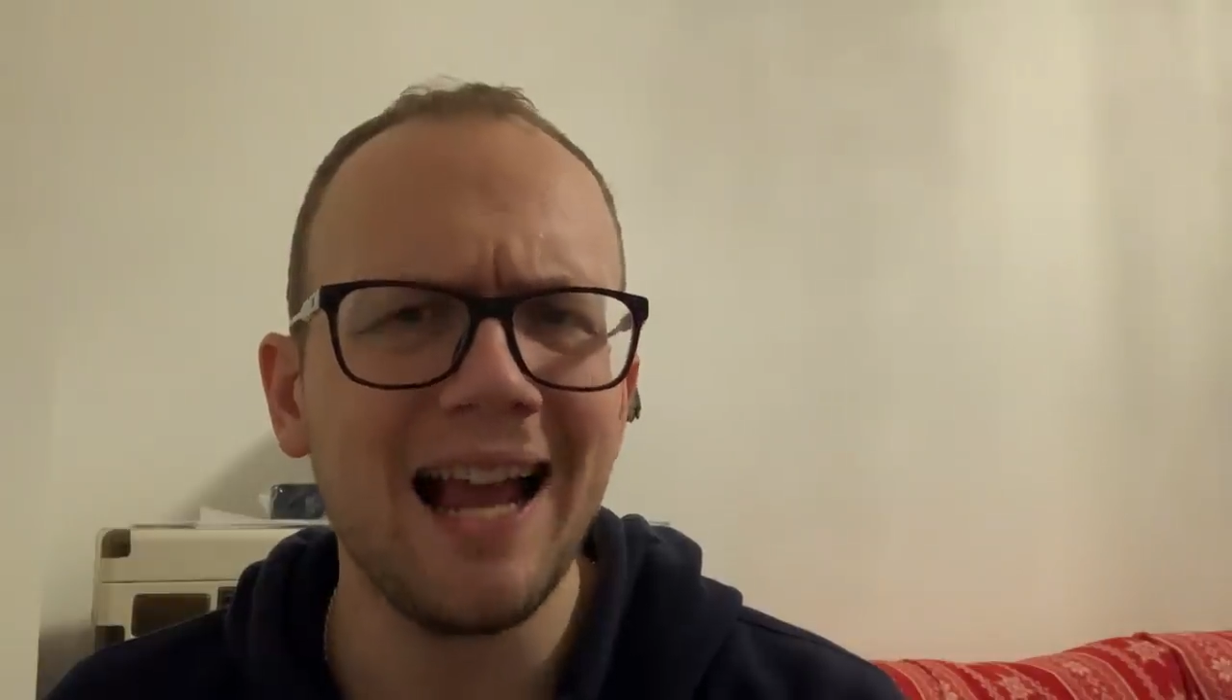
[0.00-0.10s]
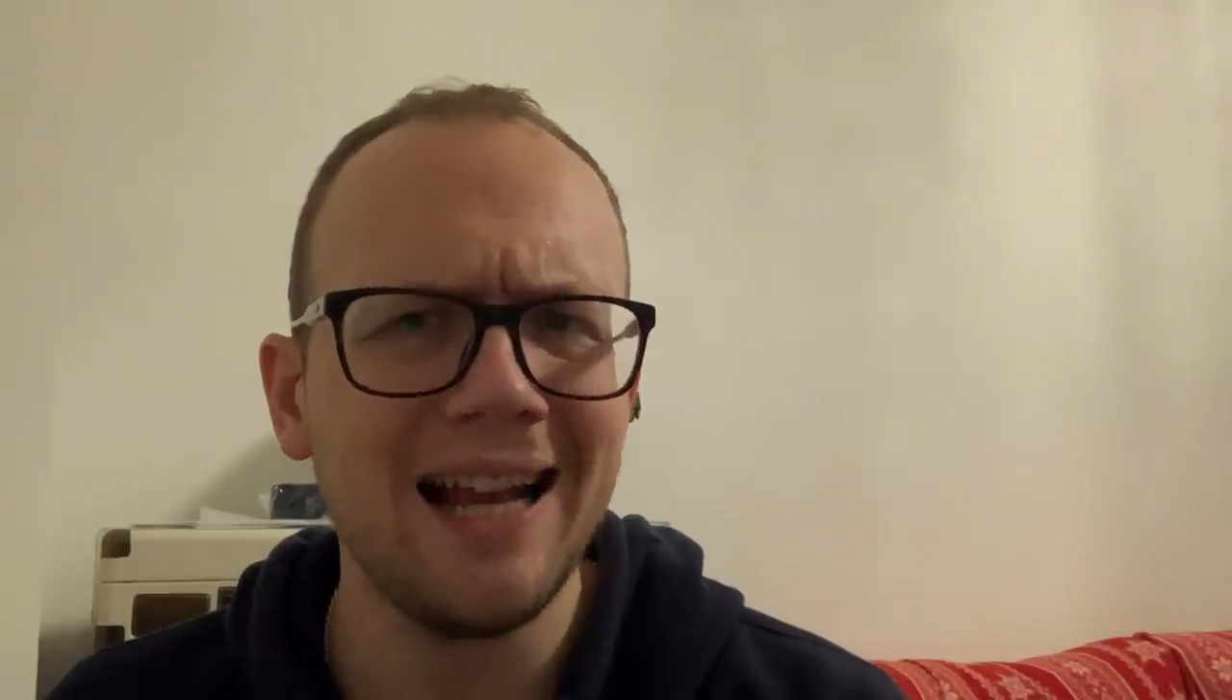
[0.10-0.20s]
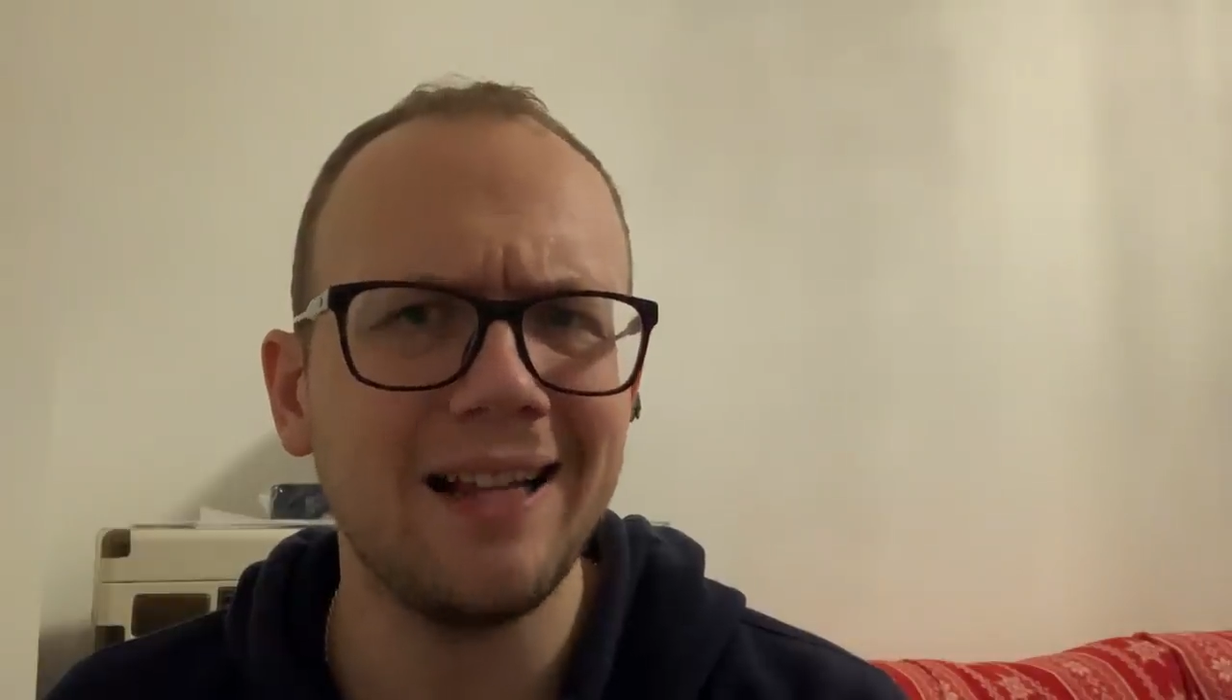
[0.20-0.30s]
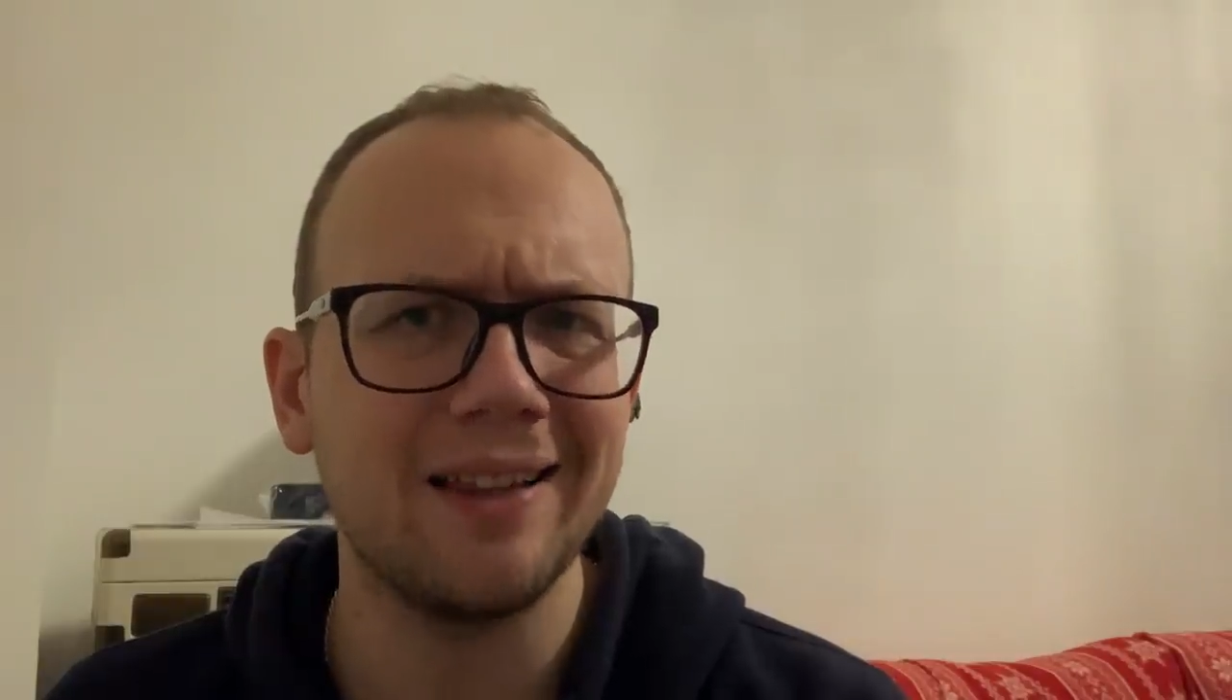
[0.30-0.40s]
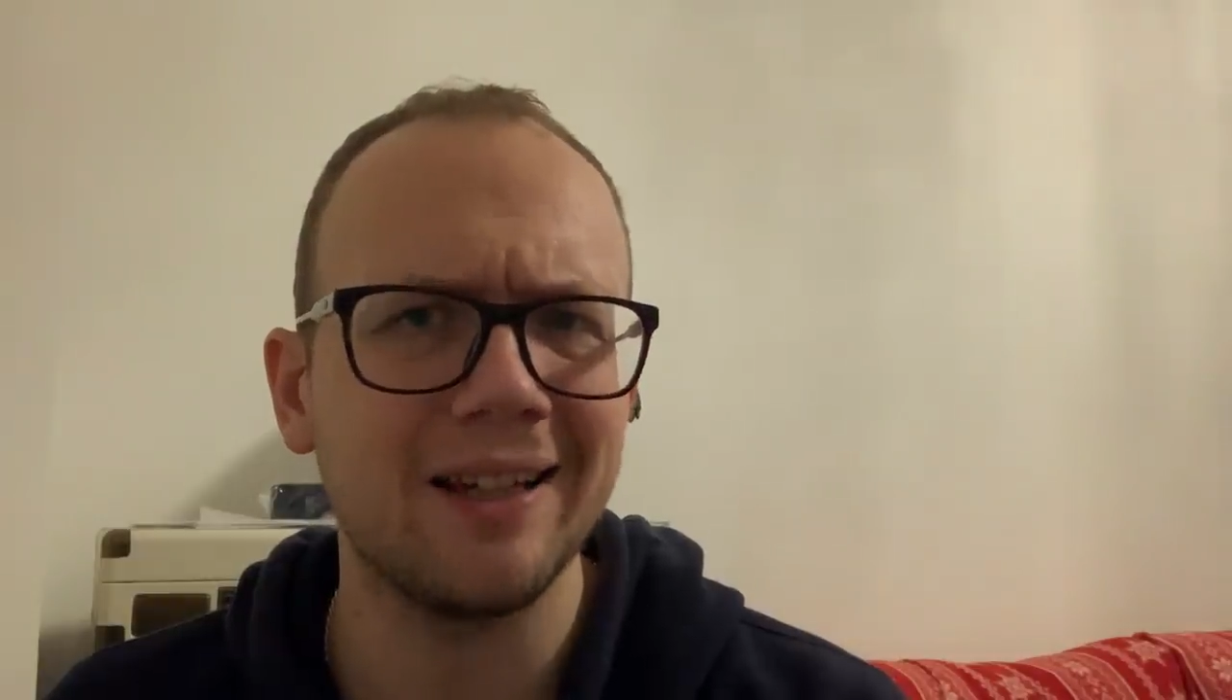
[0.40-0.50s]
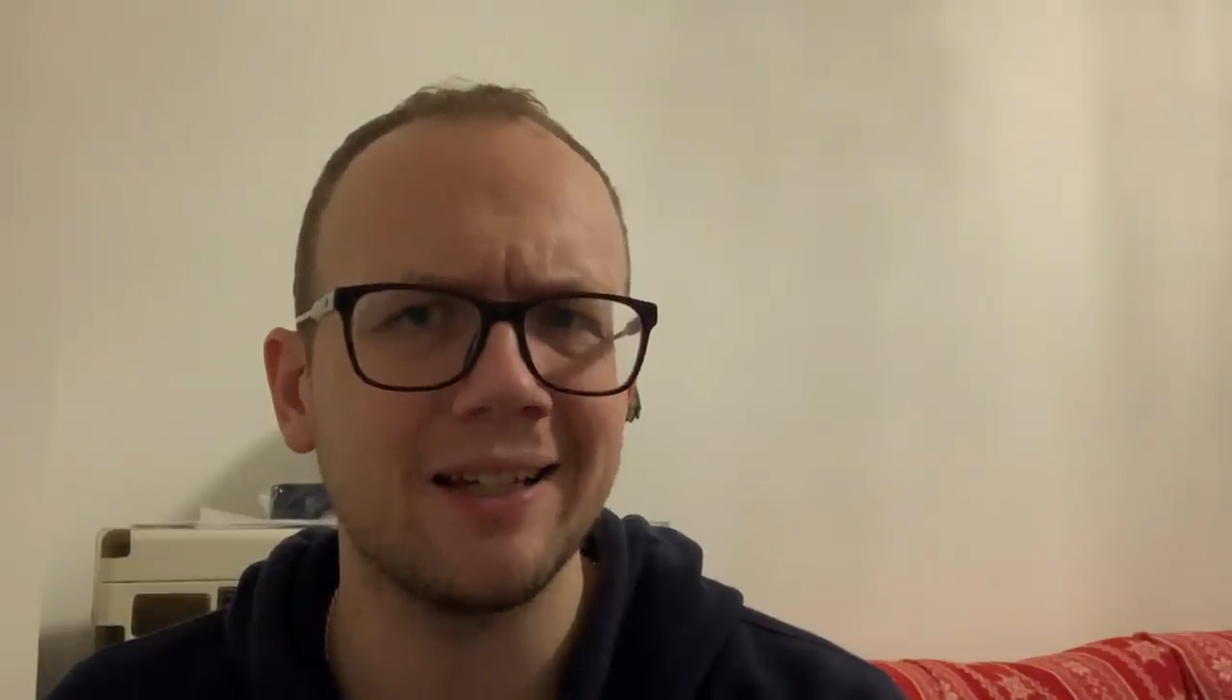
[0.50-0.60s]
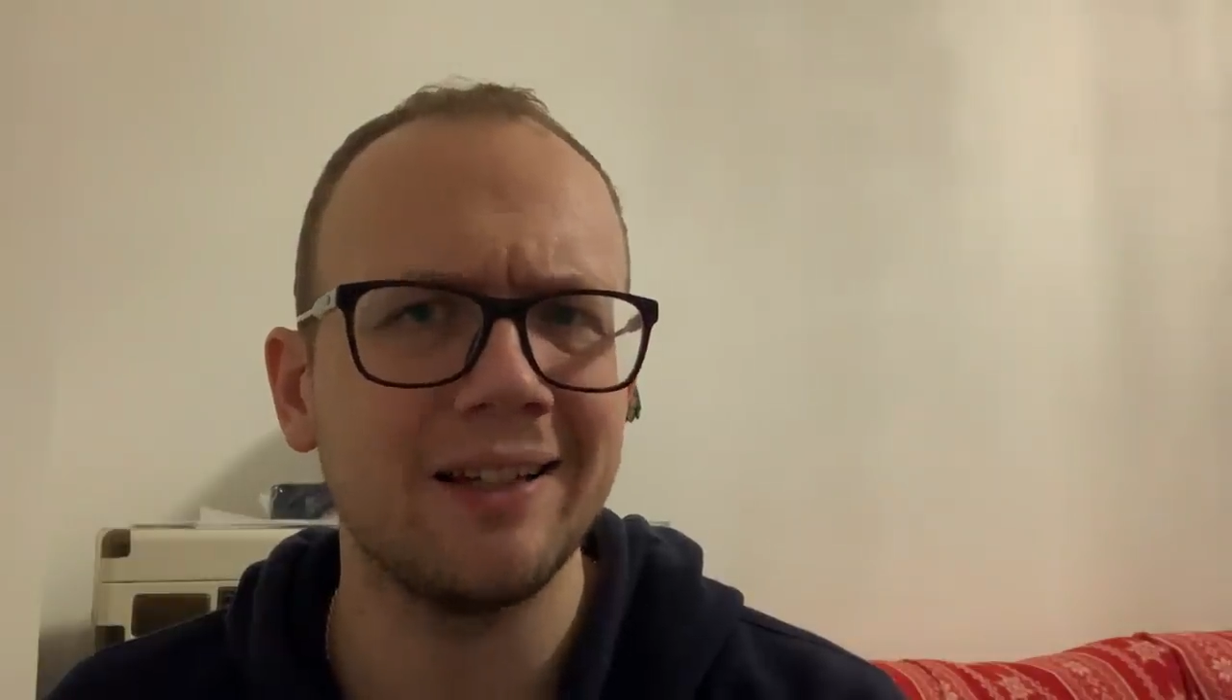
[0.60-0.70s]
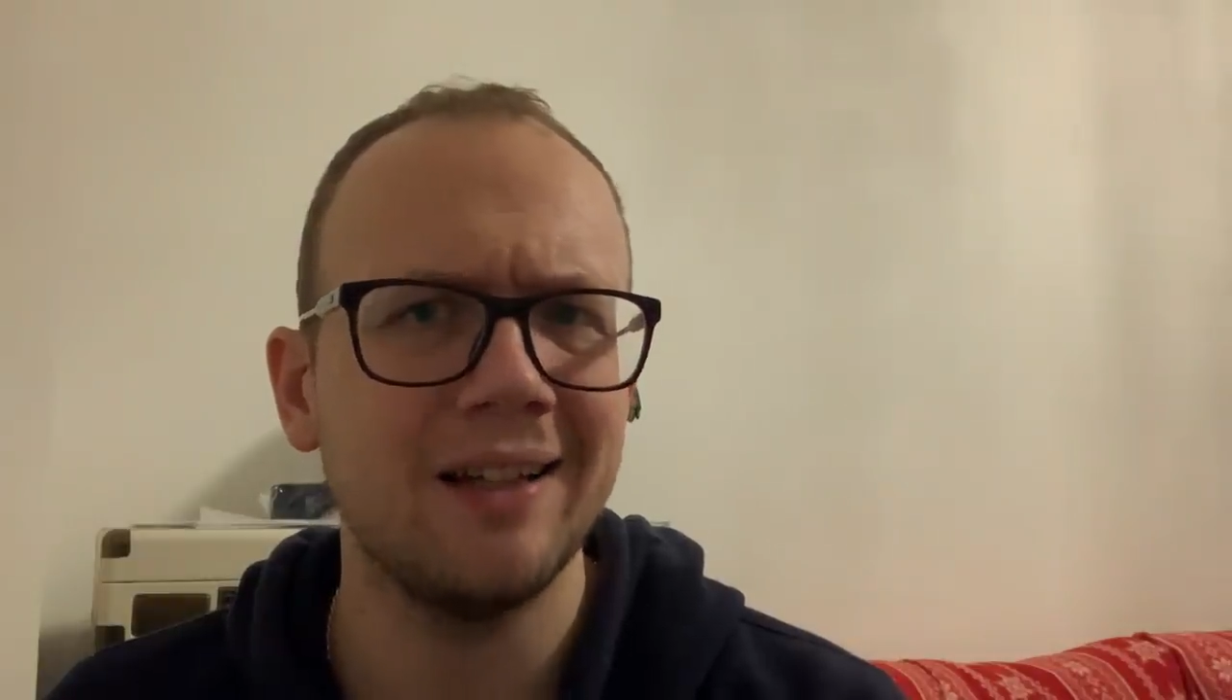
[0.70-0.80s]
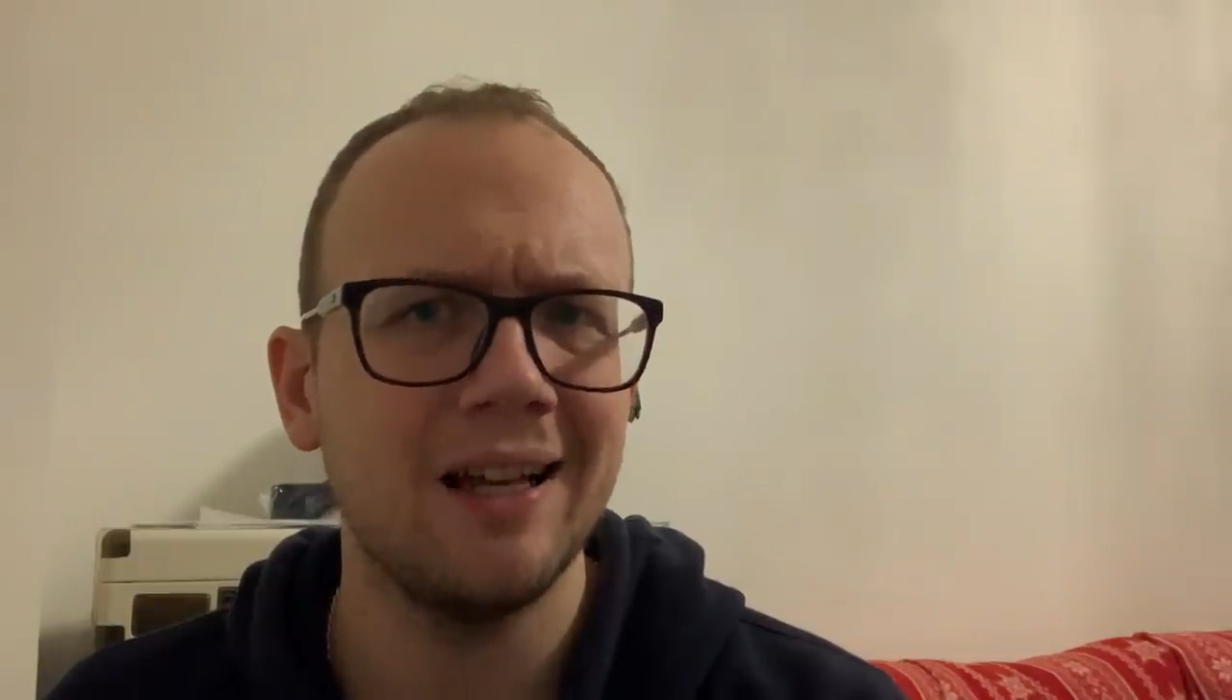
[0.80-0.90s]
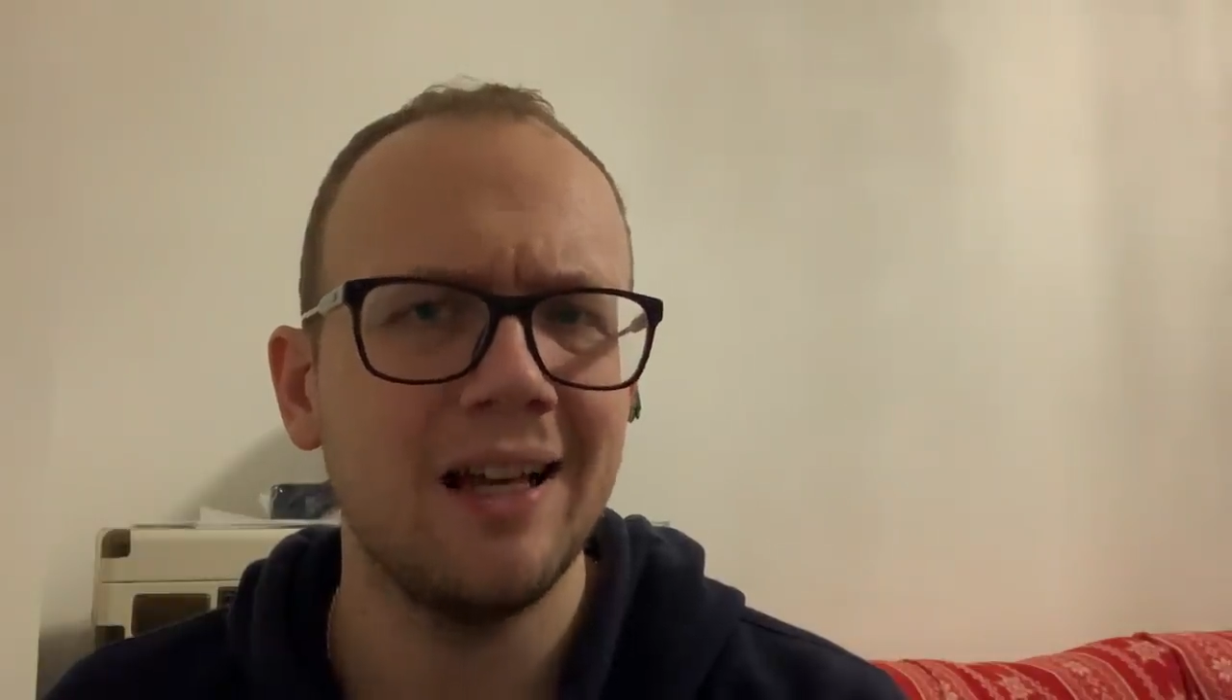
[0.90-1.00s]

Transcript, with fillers: anything